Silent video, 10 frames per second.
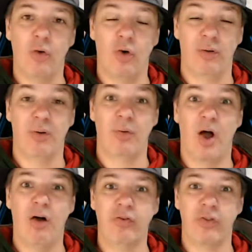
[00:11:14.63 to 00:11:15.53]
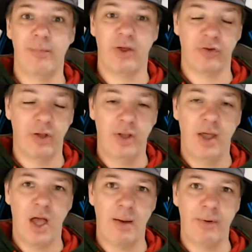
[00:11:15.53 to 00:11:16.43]
or after the buzzer,
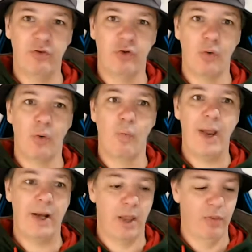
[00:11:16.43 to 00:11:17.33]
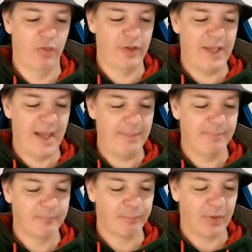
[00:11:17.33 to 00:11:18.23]
to win the
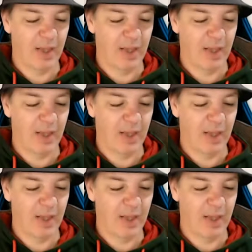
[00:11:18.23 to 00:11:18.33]
game.